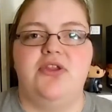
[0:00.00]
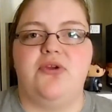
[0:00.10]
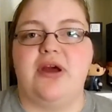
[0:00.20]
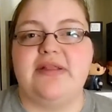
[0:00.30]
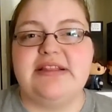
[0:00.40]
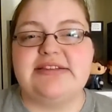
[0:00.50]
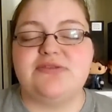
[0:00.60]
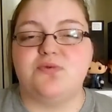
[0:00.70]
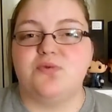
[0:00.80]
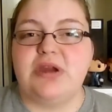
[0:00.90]
to at
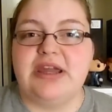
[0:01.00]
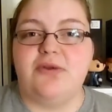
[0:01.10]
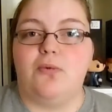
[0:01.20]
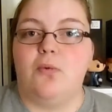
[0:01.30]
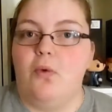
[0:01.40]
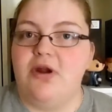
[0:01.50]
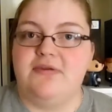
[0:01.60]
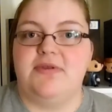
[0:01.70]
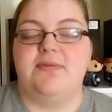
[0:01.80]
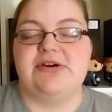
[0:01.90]
least read one
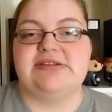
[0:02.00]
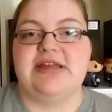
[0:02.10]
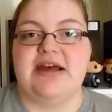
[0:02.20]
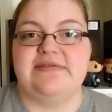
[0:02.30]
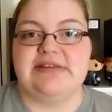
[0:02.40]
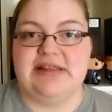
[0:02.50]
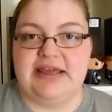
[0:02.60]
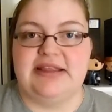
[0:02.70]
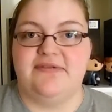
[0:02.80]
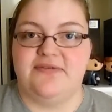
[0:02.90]
of the books that I've
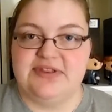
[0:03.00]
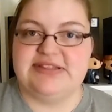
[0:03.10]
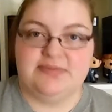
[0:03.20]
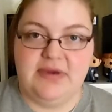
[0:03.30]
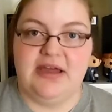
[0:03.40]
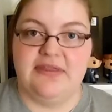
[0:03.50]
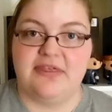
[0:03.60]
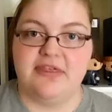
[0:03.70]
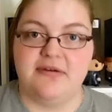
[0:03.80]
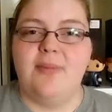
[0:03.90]
selected for this
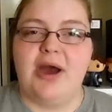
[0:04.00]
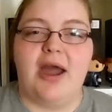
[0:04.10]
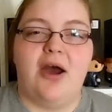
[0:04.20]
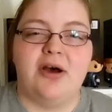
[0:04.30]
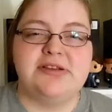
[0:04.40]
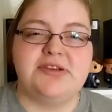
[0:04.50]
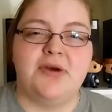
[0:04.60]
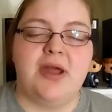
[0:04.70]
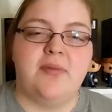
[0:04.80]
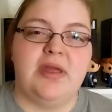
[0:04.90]
month. But I also
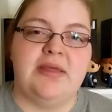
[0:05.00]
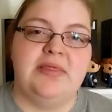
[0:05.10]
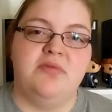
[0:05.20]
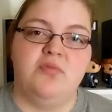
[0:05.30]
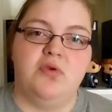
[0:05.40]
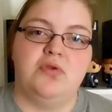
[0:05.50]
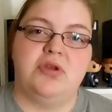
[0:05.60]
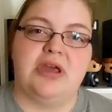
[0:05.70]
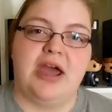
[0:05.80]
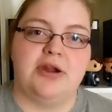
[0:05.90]
am in the mood
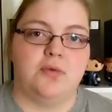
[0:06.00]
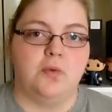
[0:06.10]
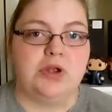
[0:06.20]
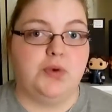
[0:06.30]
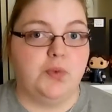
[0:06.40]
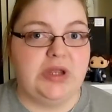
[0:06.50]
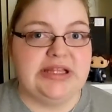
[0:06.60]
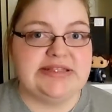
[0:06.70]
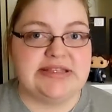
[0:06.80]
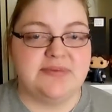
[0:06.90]
to kind of
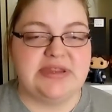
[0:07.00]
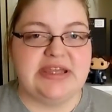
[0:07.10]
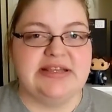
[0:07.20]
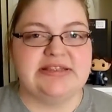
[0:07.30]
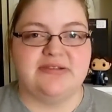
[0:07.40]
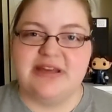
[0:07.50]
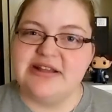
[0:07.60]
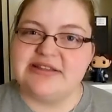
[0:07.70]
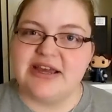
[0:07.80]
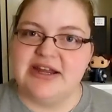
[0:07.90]
reread something, so
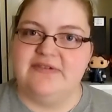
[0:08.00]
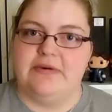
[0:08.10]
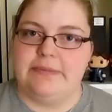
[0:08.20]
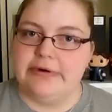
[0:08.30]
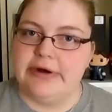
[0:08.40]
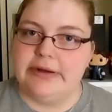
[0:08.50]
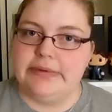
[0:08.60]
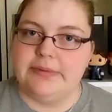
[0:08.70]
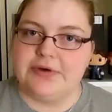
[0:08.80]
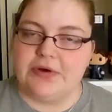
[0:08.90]
that's kind of a
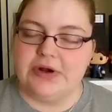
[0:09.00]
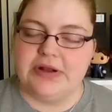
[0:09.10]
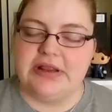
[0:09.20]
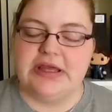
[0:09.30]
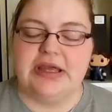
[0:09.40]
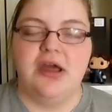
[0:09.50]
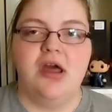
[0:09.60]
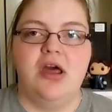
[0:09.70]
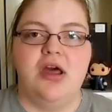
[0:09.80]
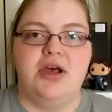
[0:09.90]
problem currently.
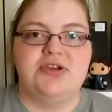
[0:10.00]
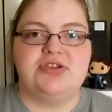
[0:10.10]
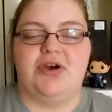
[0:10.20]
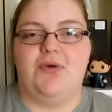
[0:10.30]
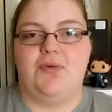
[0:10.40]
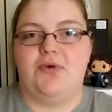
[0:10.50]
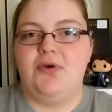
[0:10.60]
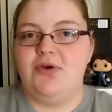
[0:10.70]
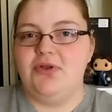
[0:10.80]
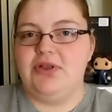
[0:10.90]
So
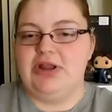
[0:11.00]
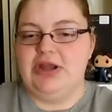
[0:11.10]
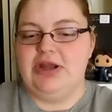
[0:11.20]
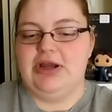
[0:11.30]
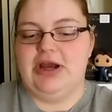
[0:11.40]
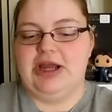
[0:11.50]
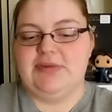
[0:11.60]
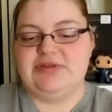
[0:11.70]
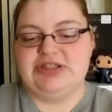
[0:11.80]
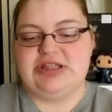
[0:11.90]
currently
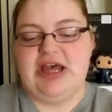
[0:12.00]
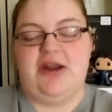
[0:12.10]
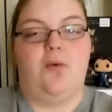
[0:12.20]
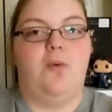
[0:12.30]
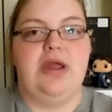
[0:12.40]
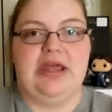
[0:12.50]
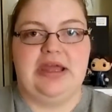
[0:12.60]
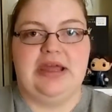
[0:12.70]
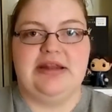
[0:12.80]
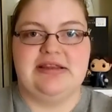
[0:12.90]
I'm just kind of
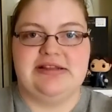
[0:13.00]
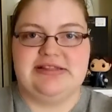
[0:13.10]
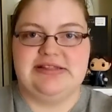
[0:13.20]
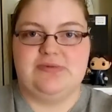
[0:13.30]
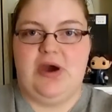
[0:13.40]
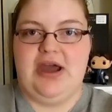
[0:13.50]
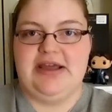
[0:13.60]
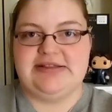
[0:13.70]
winging it. This is why